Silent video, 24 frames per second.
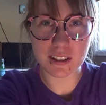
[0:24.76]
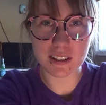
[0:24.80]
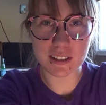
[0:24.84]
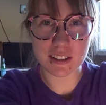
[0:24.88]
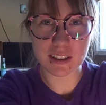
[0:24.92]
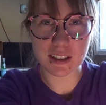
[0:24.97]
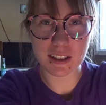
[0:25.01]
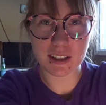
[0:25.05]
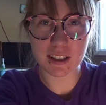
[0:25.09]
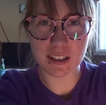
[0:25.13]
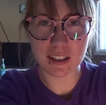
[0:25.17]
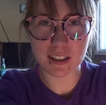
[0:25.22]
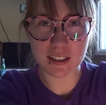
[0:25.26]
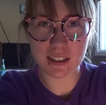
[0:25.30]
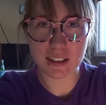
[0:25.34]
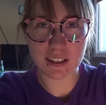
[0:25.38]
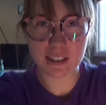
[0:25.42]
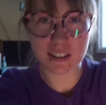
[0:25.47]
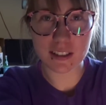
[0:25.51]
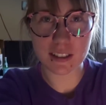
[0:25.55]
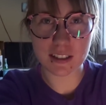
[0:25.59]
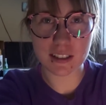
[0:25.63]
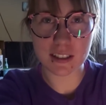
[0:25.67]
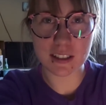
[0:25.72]
on there?
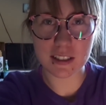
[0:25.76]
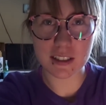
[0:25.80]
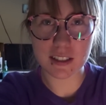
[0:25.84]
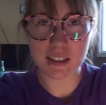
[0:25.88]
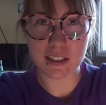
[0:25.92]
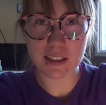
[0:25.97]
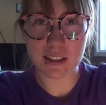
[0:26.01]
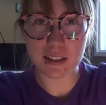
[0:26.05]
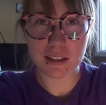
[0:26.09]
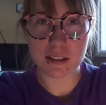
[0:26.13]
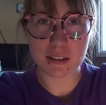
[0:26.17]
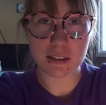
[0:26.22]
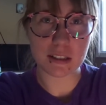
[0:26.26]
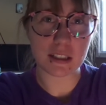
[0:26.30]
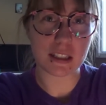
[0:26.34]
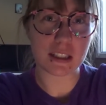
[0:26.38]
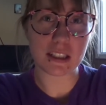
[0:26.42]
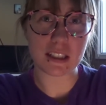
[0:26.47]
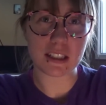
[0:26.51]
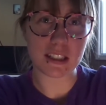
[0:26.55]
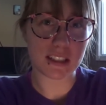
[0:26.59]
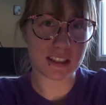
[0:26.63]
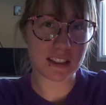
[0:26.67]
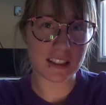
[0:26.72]

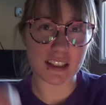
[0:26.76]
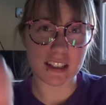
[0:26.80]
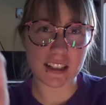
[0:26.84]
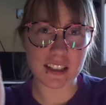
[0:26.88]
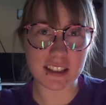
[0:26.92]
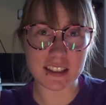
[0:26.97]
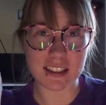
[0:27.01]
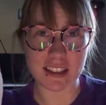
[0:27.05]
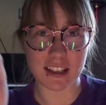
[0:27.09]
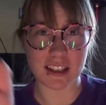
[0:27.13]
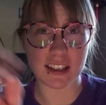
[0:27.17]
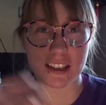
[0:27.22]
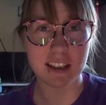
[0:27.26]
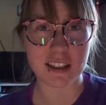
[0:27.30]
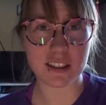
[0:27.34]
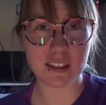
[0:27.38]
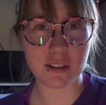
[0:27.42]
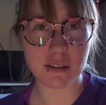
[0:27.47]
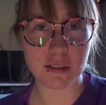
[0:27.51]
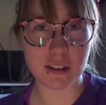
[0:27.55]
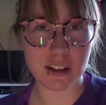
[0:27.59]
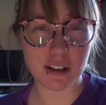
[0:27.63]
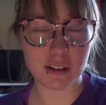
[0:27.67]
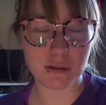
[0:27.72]
Because it is, I
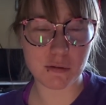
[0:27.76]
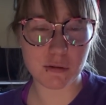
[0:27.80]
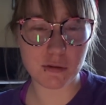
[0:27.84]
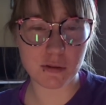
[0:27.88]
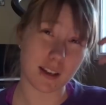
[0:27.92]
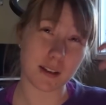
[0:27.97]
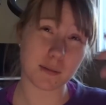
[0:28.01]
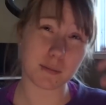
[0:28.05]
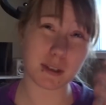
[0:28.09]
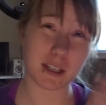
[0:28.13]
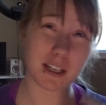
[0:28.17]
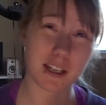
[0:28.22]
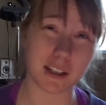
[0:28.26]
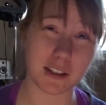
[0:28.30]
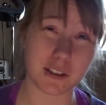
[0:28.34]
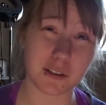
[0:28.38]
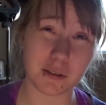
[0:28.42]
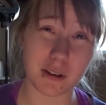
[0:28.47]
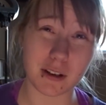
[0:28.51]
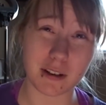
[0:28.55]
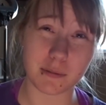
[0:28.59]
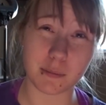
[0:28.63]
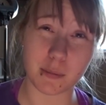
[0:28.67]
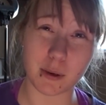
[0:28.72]
guess. Okay, cool. I mean, I
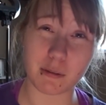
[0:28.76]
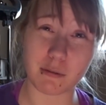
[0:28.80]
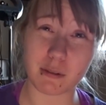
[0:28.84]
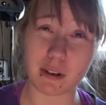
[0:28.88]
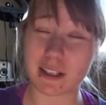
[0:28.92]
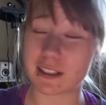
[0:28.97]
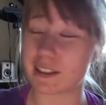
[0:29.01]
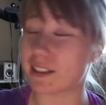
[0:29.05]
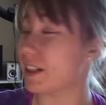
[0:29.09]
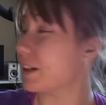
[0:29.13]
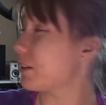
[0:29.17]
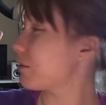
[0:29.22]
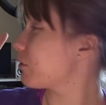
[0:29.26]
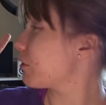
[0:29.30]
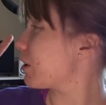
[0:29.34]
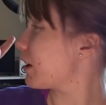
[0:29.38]
do have my ring light